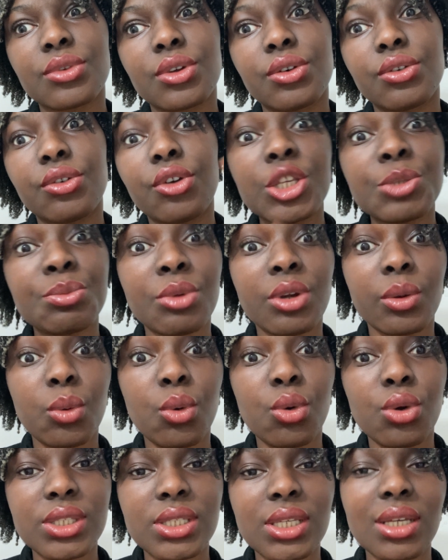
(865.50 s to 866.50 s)
rosemary
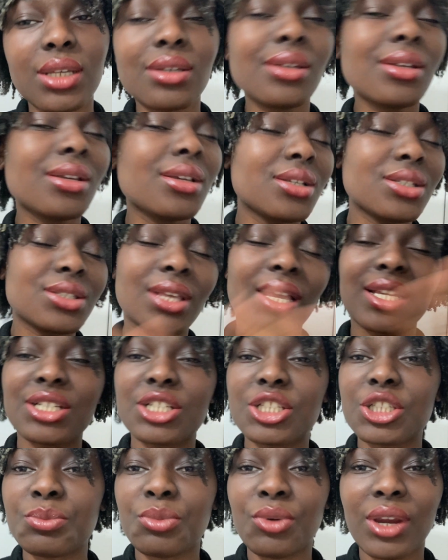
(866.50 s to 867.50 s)
water, so I can
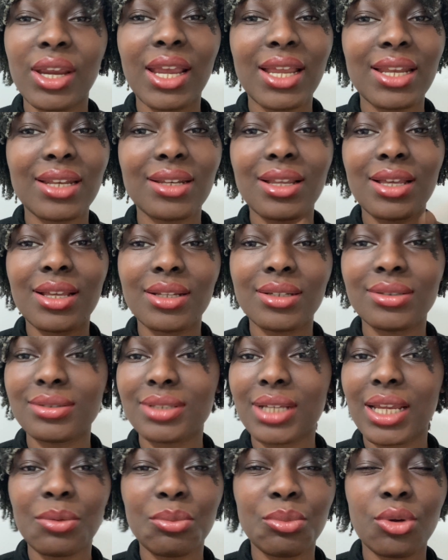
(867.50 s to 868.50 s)
just spray it and
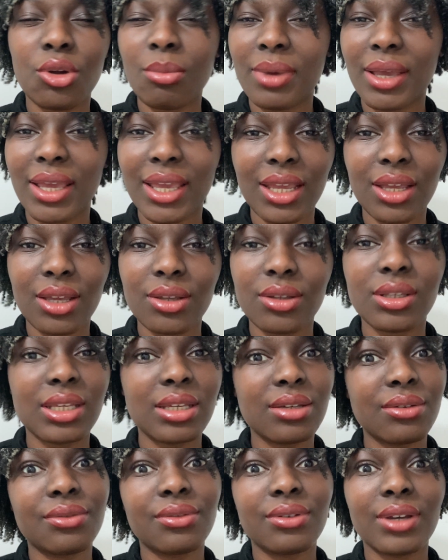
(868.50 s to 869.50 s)
kind of put on my hair
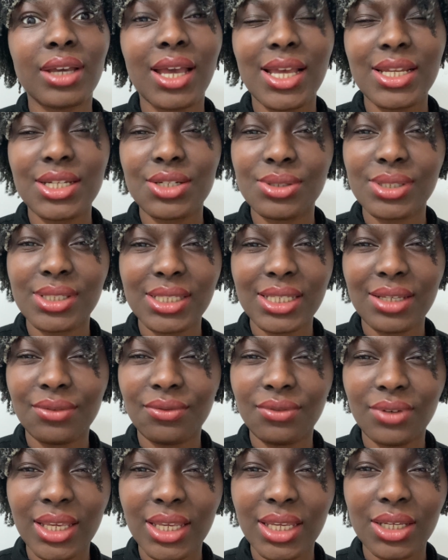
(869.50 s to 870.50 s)
if I do see it
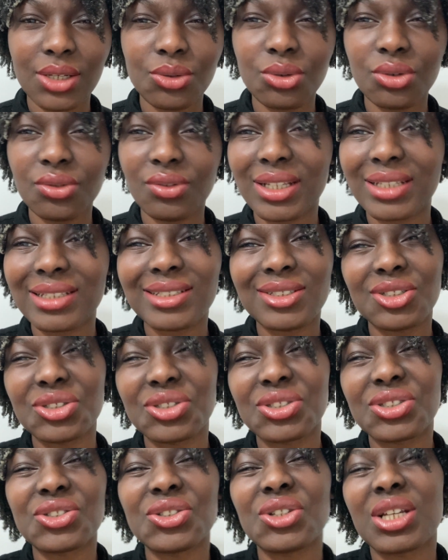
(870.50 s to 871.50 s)
flaking, or if it
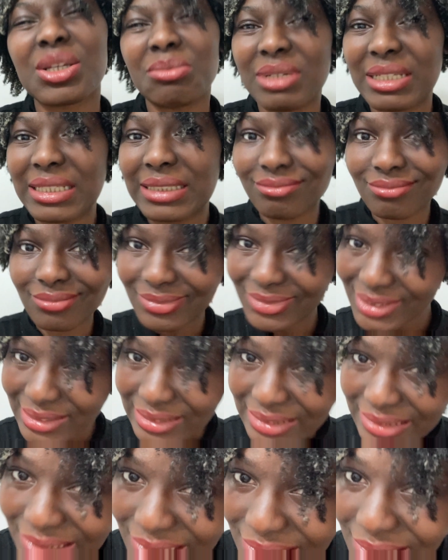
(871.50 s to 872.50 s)
does look a bit,
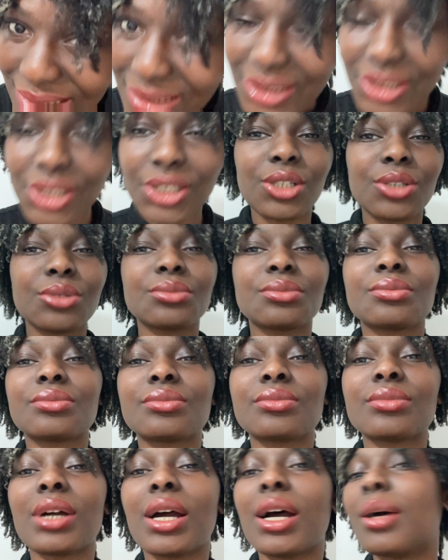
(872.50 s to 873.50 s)
you know.
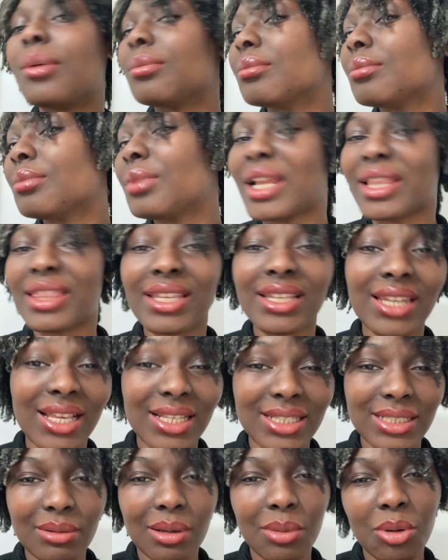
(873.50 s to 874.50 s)
But I think
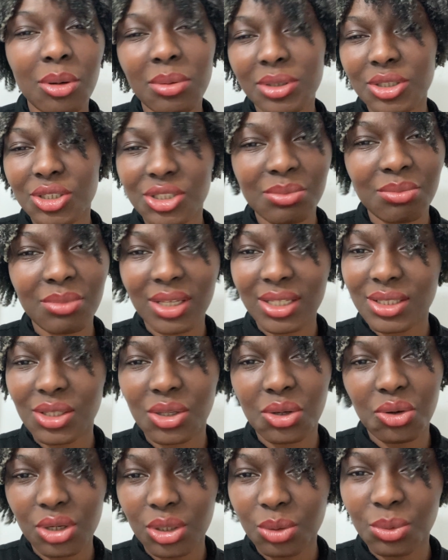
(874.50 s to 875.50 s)
next time I'll probably just mix the
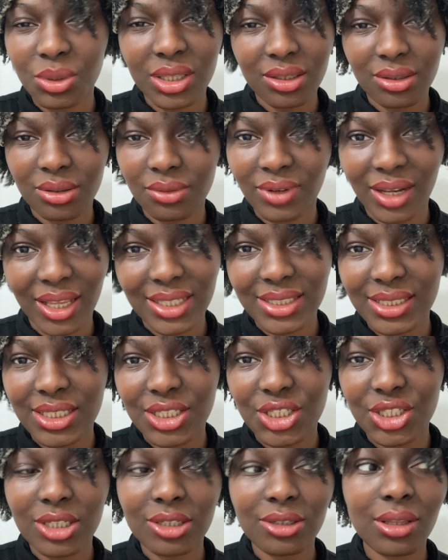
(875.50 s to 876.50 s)
oil with the flaxseed
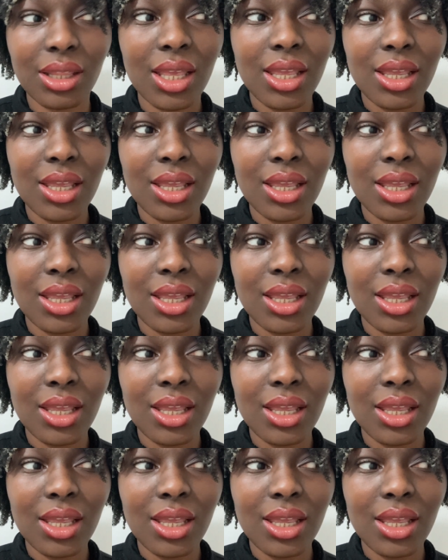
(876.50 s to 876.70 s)
gel,